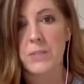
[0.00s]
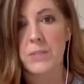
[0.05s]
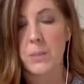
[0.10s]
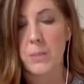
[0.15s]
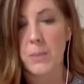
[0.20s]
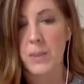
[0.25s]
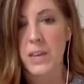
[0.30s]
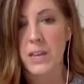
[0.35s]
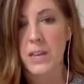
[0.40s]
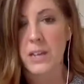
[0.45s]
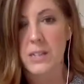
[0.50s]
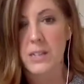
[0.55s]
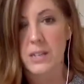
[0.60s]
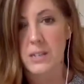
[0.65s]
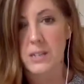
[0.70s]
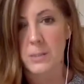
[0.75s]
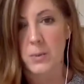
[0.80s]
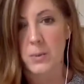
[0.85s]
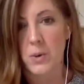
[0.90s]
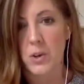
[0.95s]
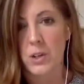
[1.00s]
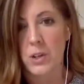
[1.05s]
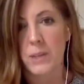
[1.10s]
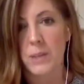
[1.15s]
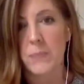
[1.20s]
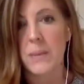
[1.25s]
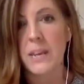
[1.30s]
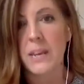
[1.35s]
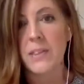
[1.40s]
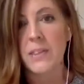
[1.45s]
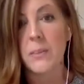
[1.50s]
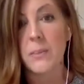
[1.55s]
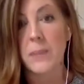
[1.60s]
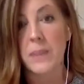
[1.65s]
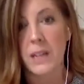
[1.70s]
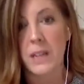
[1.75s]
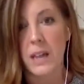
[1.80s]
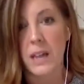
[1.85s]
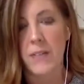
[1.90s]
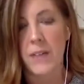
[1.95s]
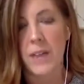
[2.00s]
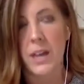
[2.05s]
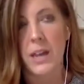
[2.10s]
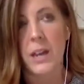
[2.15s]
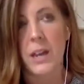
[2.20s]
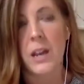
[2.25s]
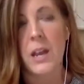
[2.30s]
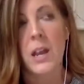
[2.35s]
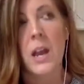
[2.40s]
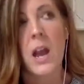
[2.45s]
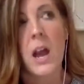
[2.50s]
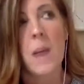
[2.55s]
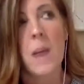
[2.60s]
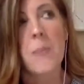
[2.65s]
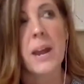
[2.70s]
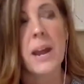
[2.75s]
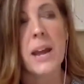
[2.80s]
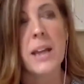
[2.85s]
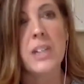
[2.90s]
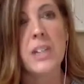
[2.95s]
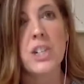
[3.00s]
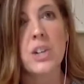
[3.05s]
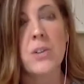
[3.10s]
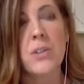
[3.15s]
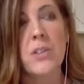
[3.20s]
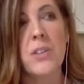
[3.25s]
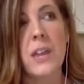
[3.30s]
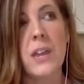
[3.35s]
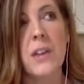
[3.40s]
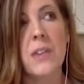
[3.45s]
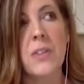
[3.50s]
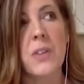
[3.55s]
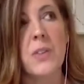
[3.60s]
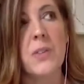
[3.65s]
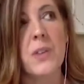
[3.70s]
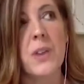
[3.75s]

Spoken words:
to be accessible and be in the middle of it. But I do think that